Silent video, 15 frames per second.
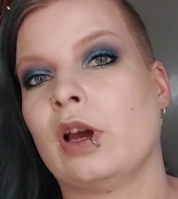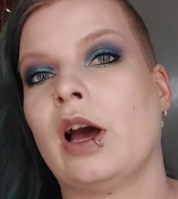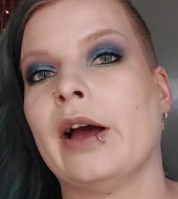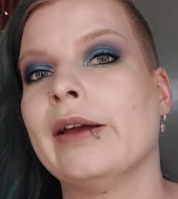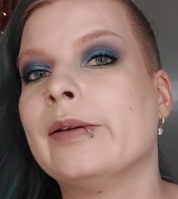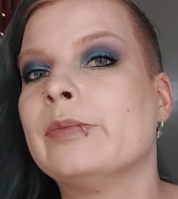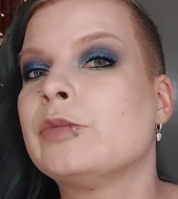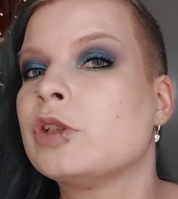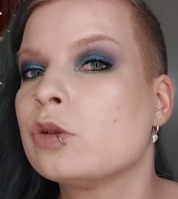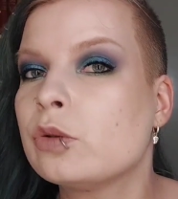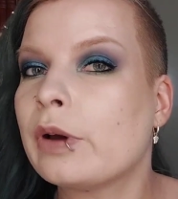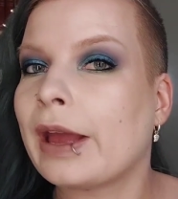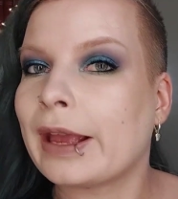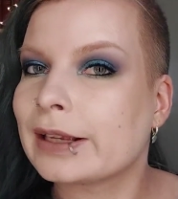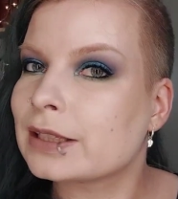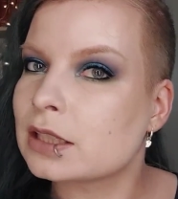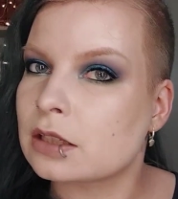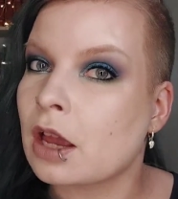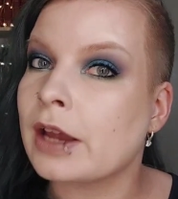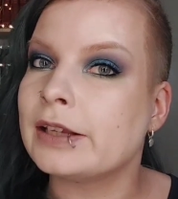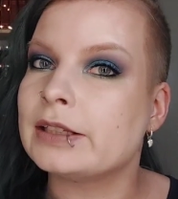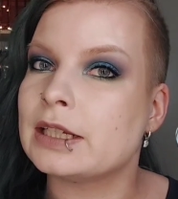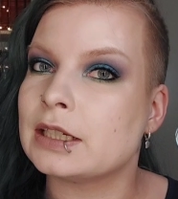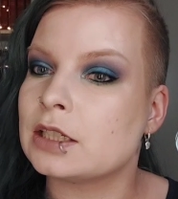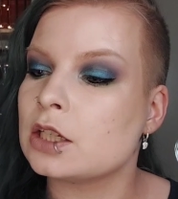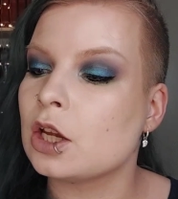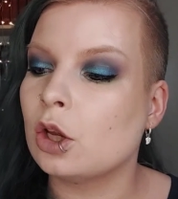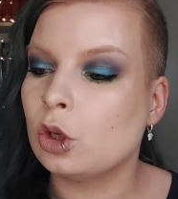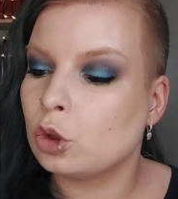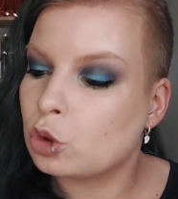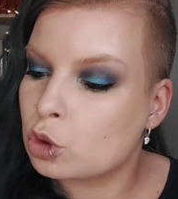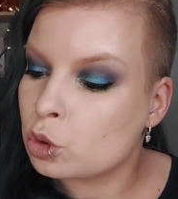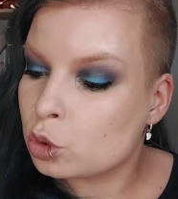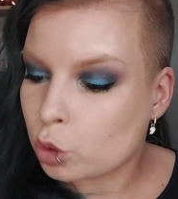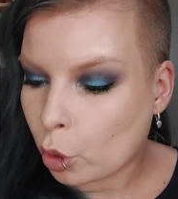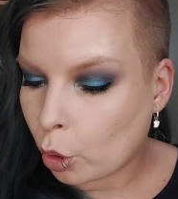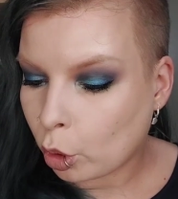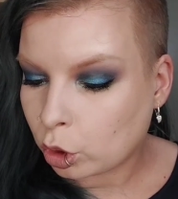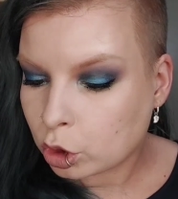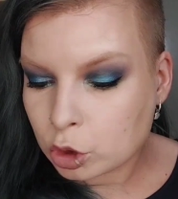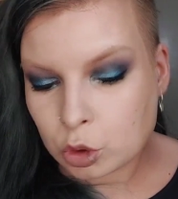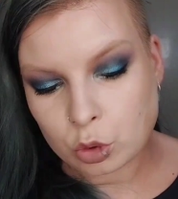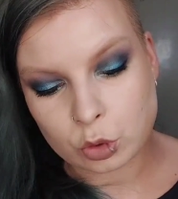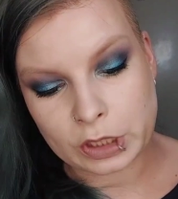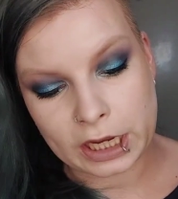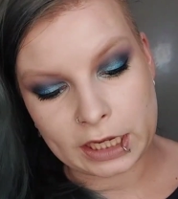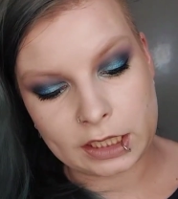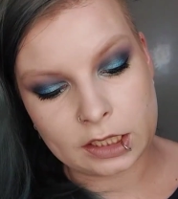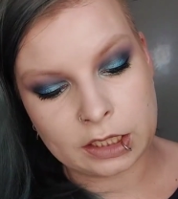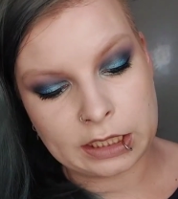I'm too excited to talk today.